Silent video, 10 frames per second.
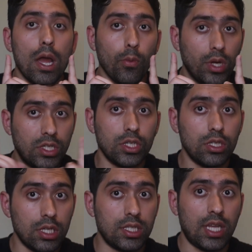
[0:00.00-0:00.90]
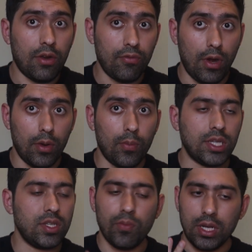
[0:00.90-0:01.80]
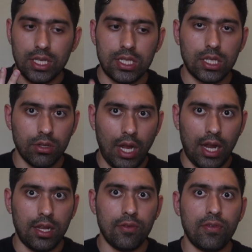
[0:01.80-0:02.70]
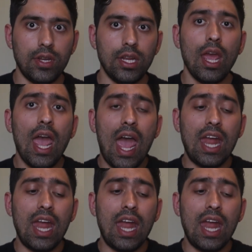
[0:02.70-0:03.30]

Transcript: which does sound very impressive, but it's still not infinite.